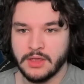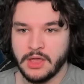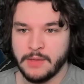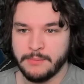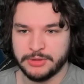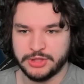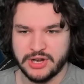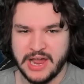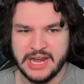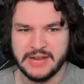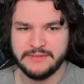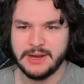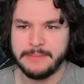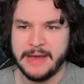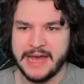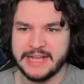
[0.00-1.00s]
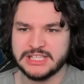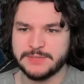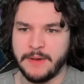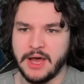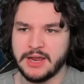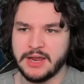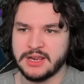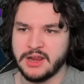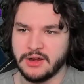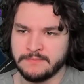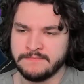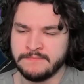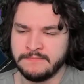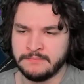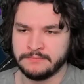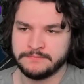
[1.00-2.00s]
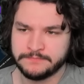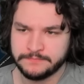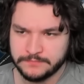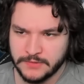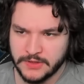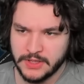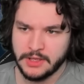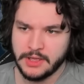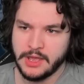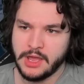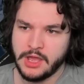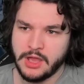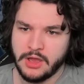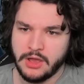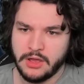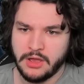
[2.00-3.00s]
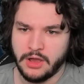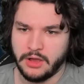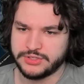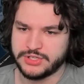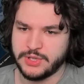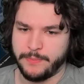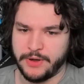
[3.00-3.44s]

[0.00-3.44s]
But they're kind of in a bad spot here. Also,